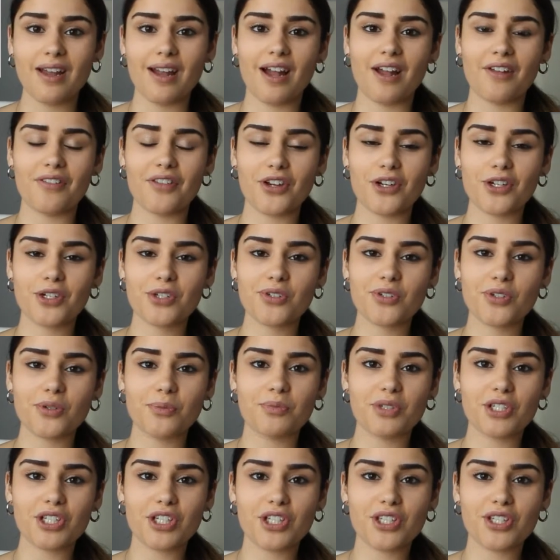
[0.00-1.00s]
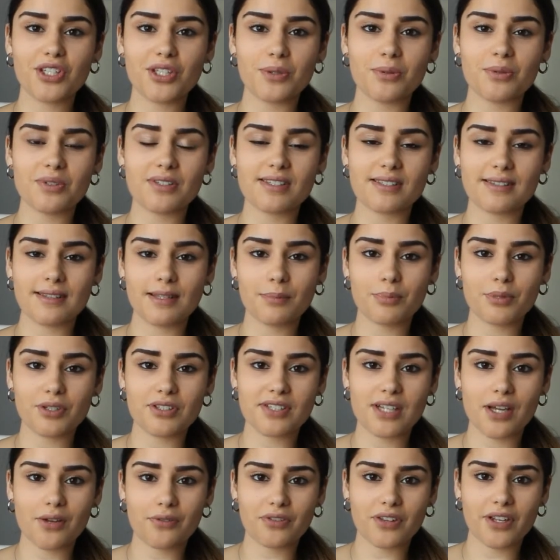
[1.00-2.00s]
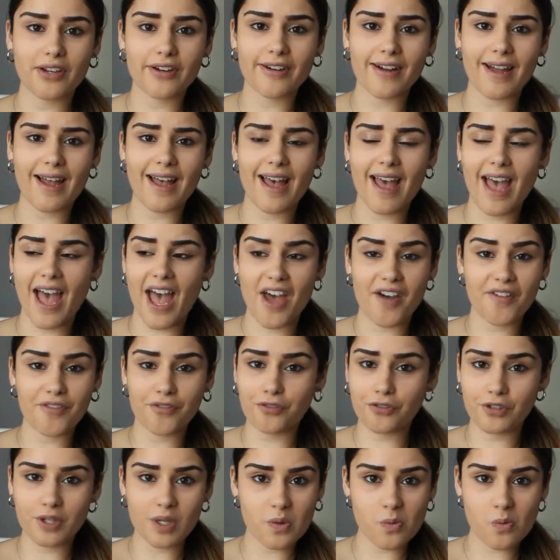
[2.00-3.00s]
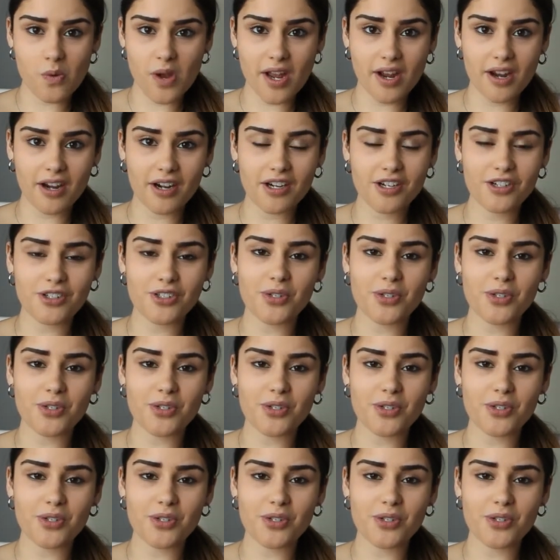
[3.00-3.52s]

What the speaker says: And there are so many cute slippers out there everywhere.